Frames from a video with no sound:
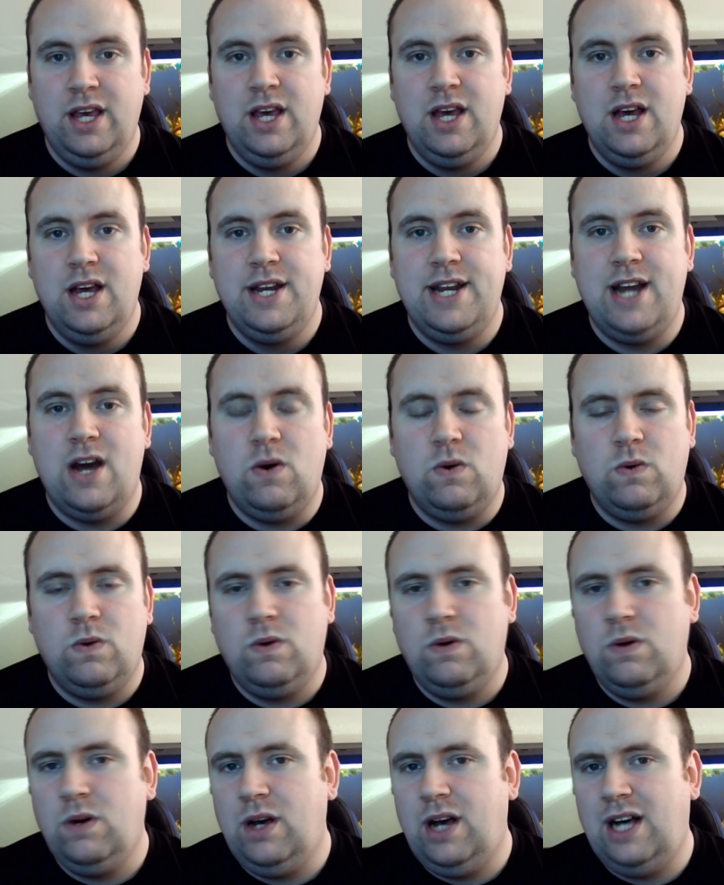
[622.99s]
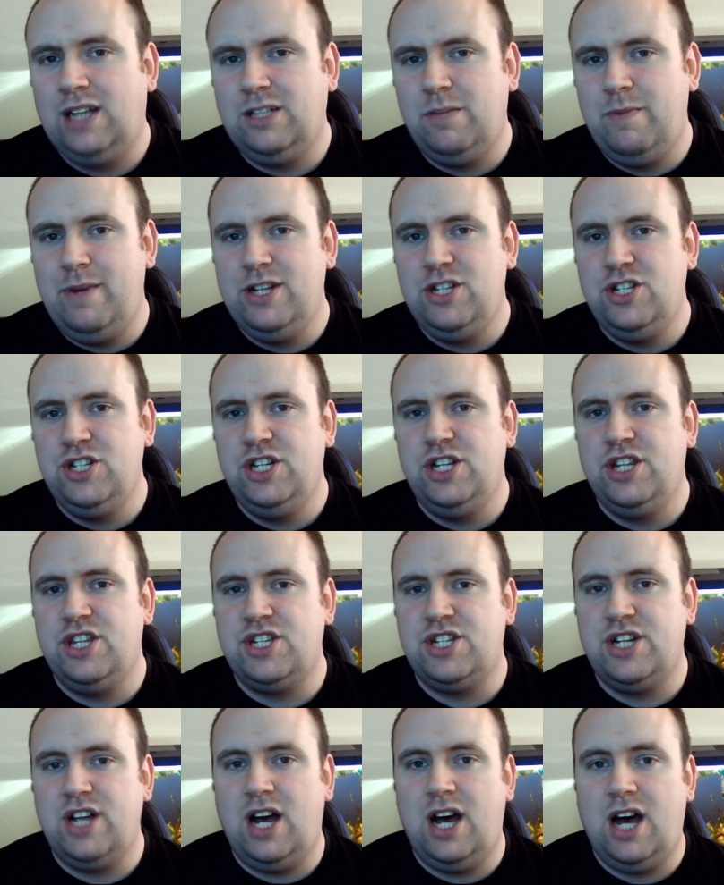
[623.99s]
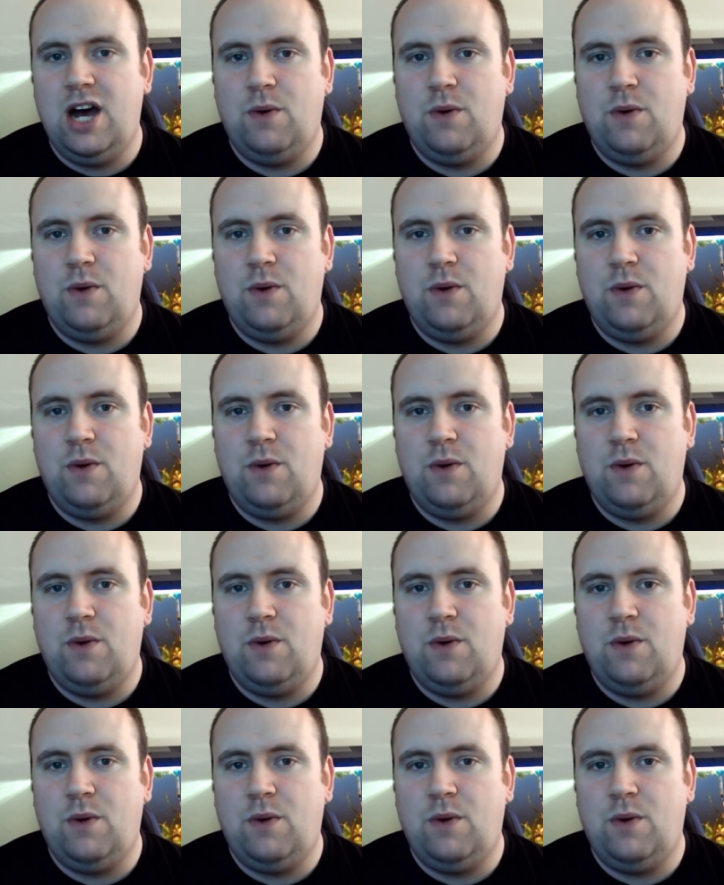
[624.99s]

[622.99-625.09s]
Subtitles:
Now, as I mentioned at the start,